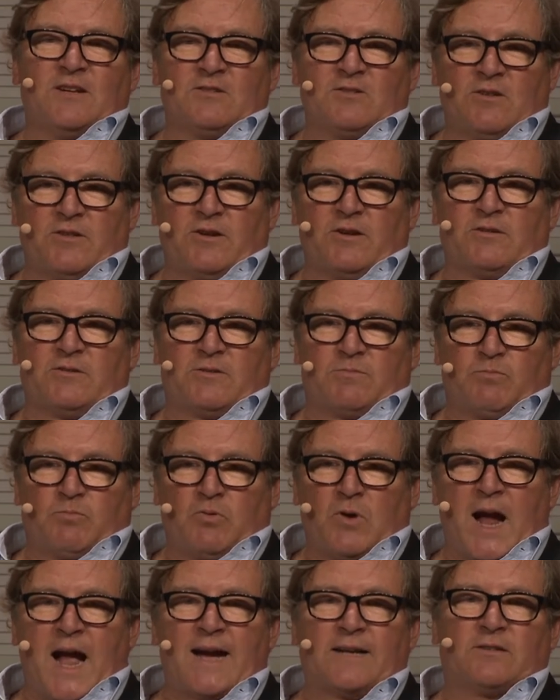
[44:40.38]
So there's
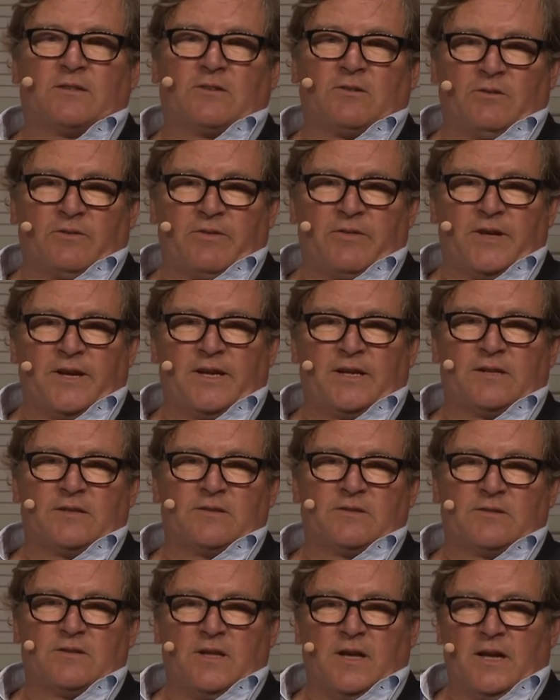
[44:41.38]
practical
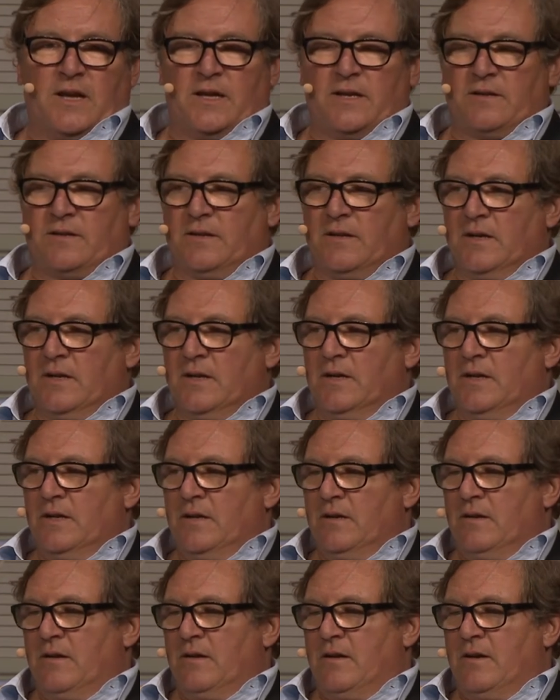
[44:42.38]
things that
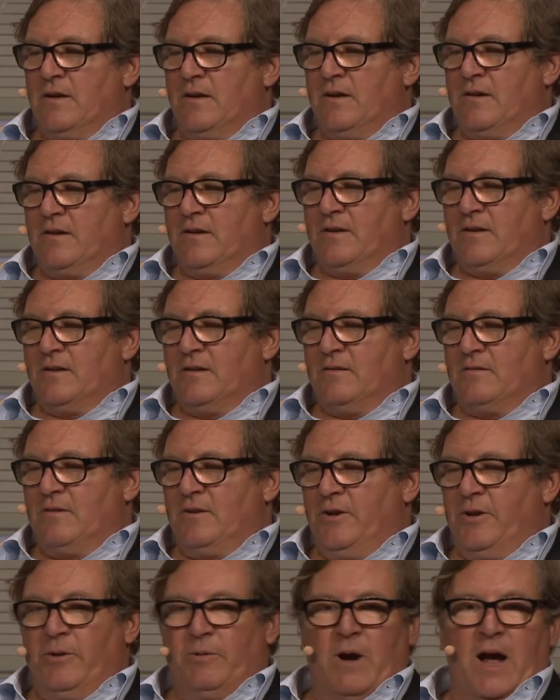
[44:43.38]
uh,
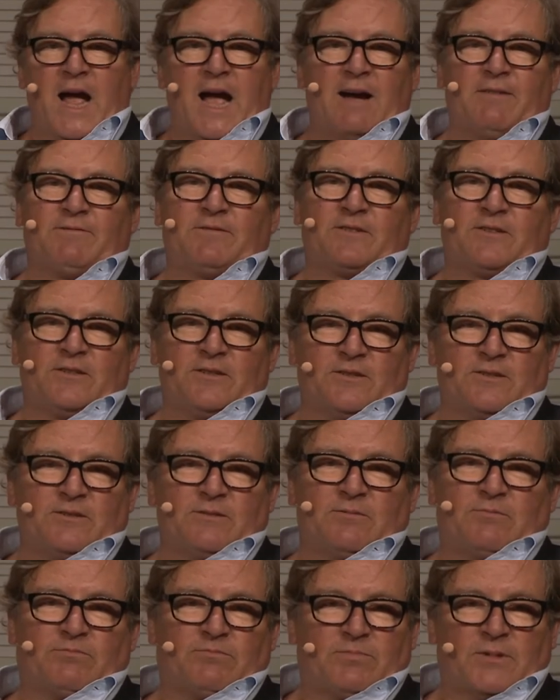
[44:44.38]
you have
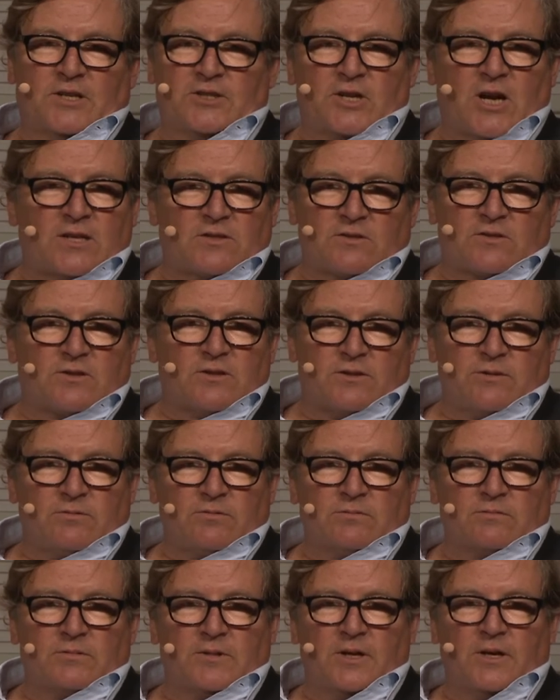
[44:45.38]
to adjust to,
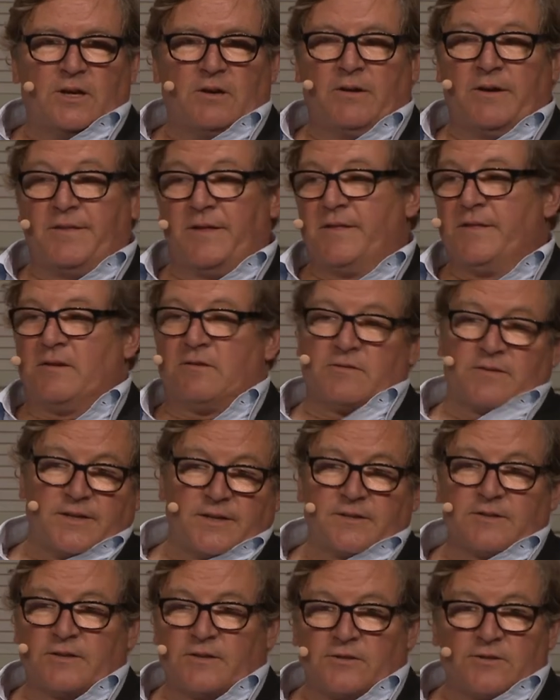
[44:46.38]
you know, and then there's
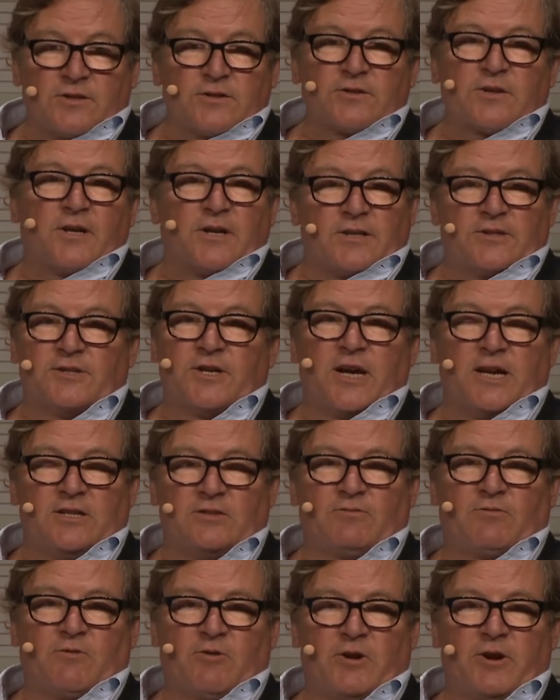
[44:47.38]
things that are just going to change
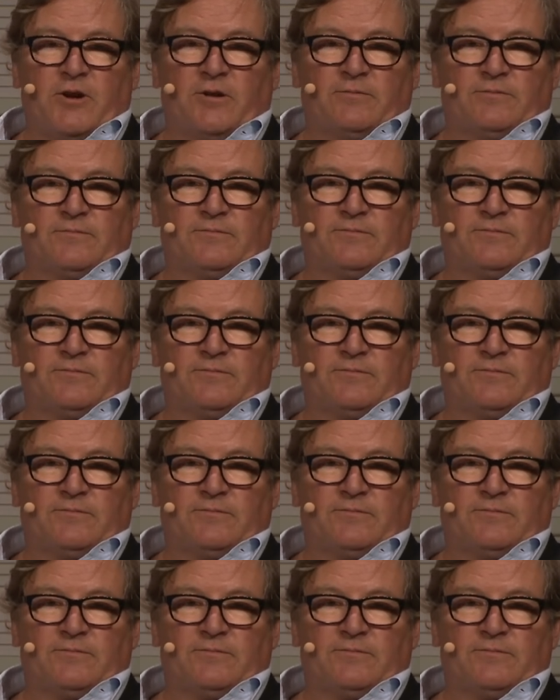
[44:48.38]
for you.